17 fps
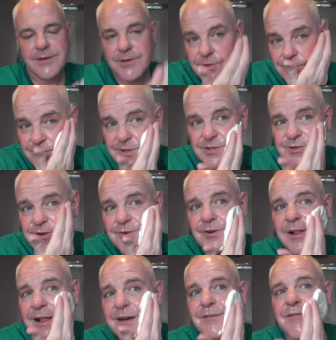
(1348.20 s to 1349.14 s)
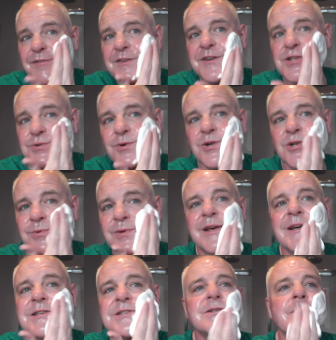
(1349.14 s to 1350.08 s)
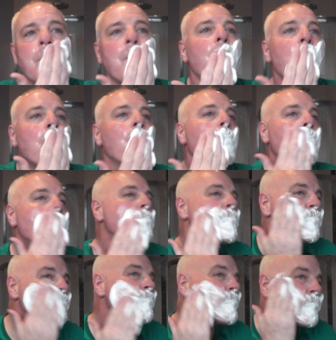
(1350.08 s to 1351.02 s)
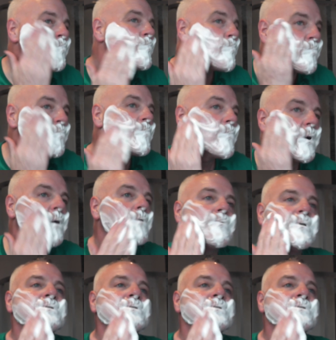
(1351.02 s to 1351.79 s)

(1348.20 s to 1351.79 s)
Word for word: you know the drill, I'll have a face wash with this. I'll